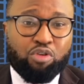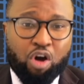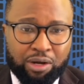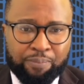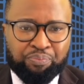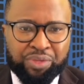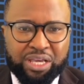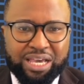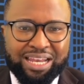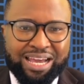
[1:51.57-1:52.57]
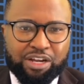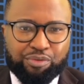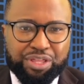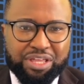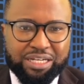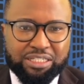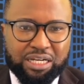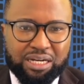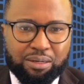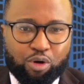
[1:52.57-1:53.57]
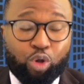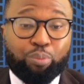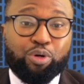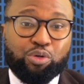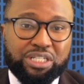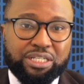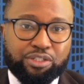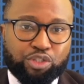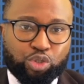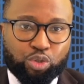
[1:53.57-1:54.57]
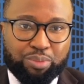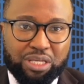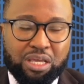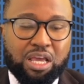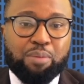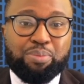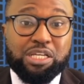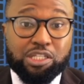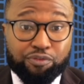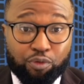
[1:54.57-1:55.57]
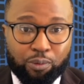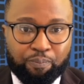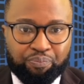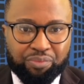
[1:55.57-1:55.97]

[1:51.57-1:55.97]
wrong. And I agree that all protests should be peaceful.